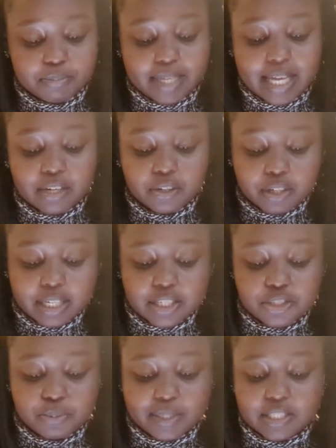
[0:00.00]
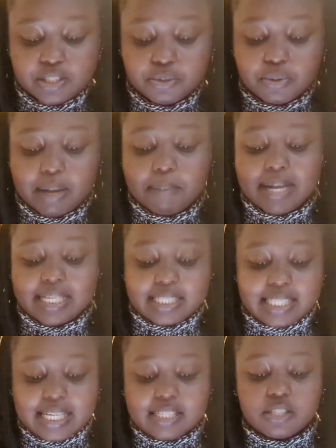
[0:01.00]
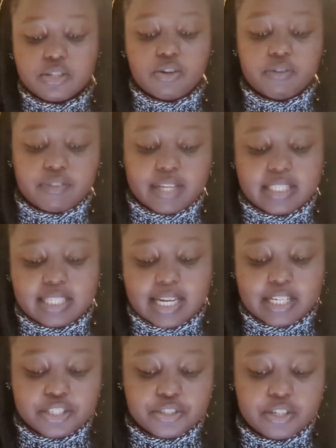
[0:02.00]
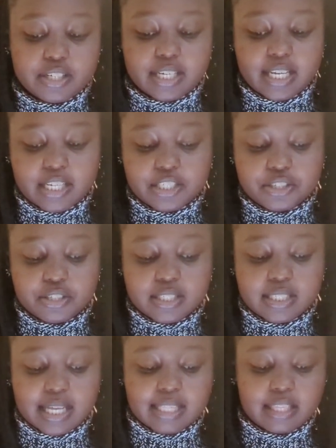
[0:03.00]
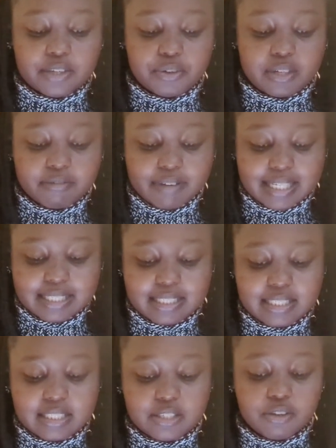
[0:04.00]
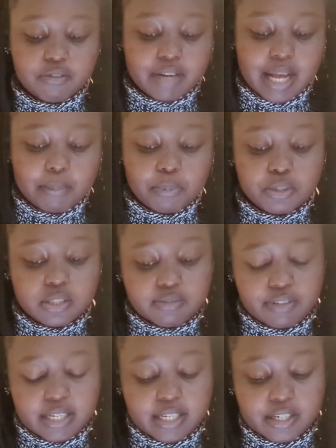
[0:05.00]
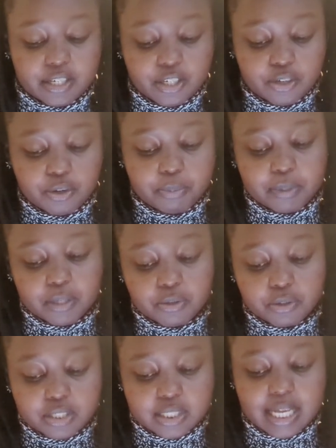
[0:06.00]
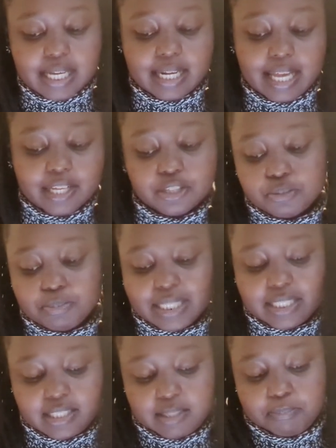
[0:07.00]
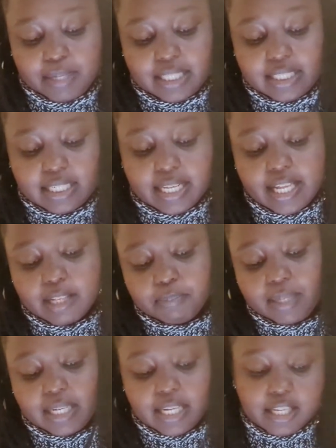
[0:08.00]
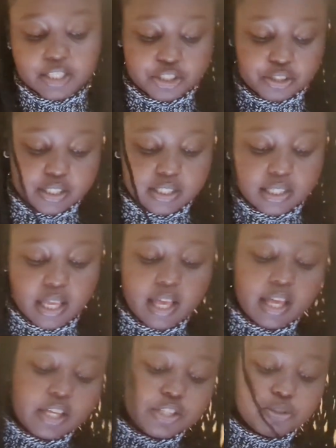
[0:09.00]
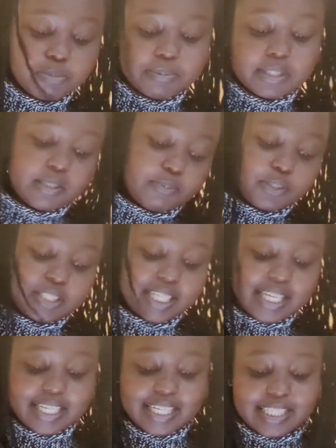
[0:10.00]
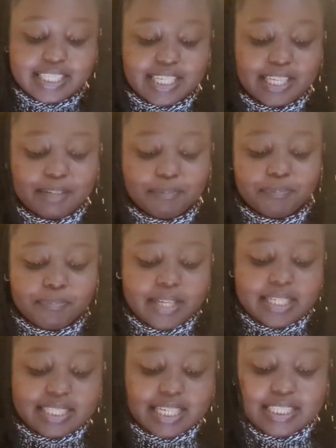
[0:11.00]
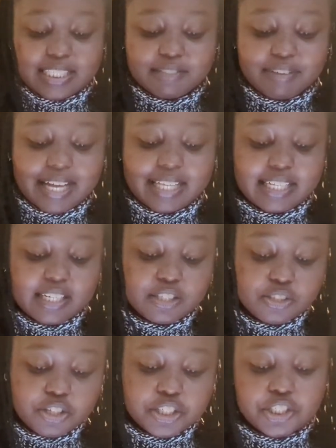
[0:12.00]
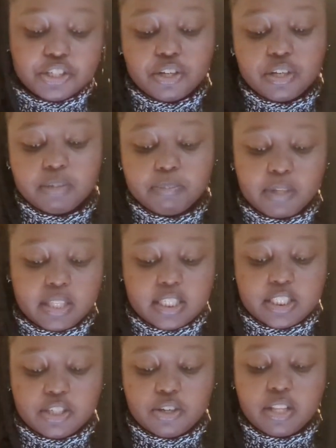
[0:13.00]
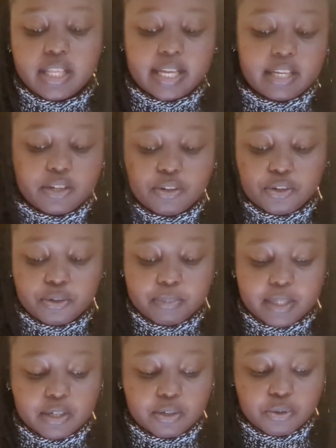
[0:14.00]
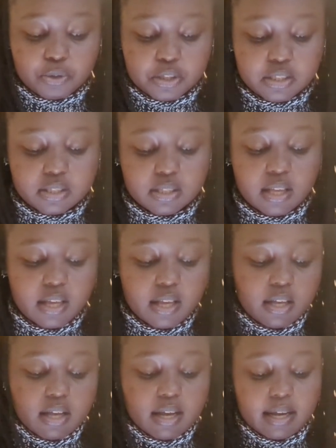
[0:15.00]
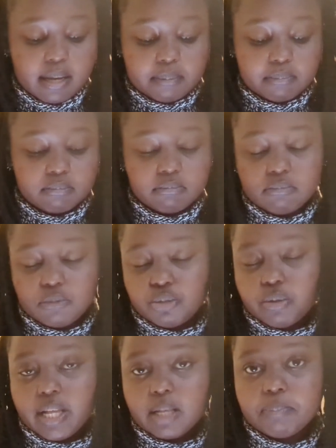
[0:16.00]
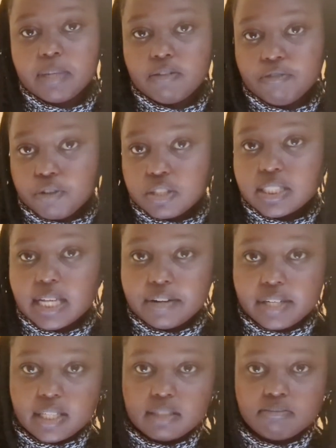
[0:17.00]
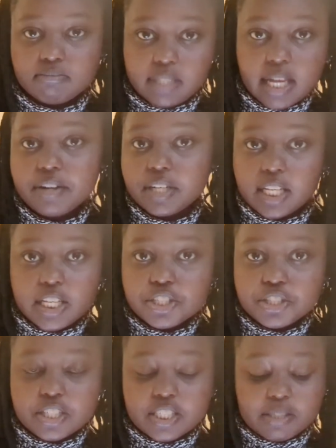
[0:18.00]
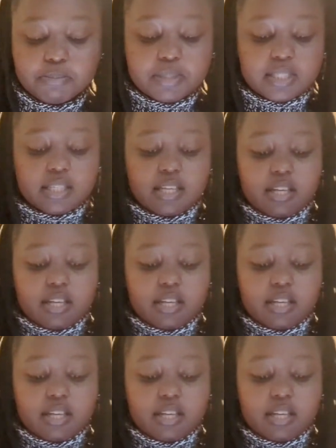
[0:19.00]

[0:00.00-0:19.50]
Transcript: be an honor to pursue a Master's of International Relations at the University of Naples Federico, because I'd like to participate in helping nations to simultaneously satisfy their social, political, and economic goals, to help in fostering their relationships.